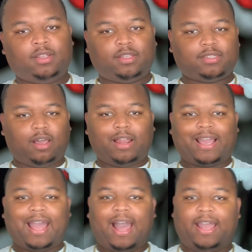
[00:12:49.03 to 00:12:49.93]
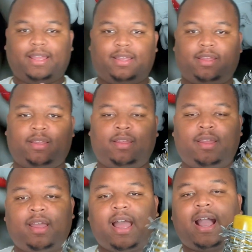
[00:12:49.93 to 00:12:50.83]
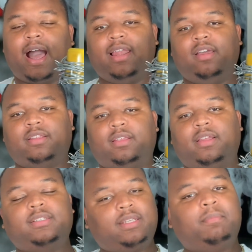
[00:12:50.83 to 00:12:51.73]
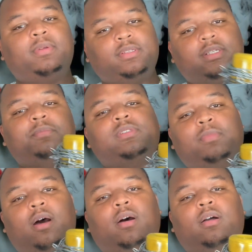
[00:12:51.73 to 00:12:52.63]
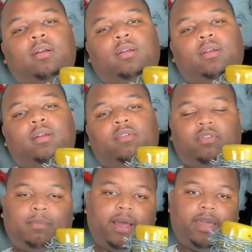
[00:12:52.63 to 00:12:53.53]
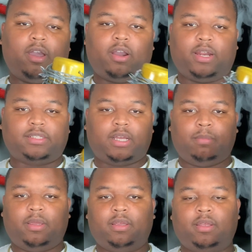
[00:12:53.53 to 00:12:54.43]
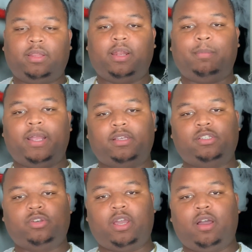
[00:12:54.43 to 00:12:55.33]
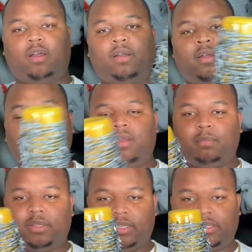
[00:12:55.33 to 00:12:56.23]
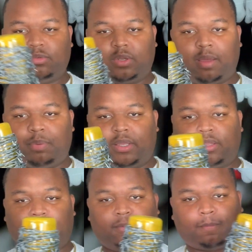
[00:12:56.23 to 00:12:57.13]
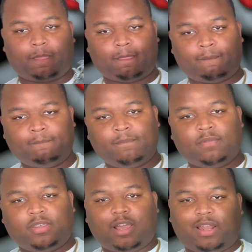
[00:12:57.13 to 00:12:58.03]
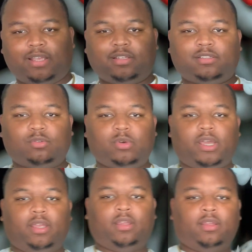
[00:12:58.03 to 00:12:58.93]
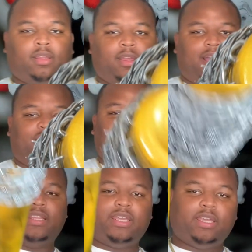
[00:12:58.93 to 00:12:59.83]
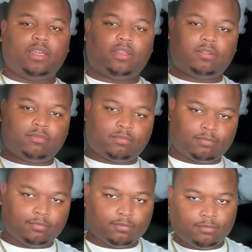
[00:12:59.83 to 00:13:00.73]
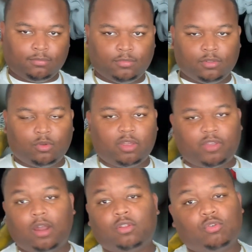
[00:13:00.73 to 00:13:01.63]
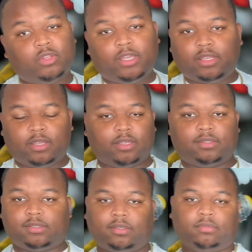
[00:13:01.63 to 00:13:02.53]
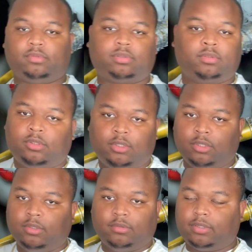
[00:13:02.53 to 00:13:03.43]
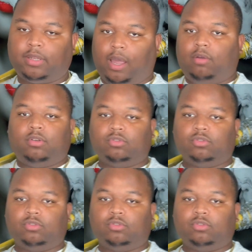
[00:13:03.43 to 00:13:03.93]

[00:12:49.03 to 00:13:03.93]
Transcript: This is all I got. I got a little, something small for my AR that's coming that I'm gonna have to show y'all. But this is what I picked up. Y'all like this or what? I feel like Negan. Y'all don't know who Negan is. I don't know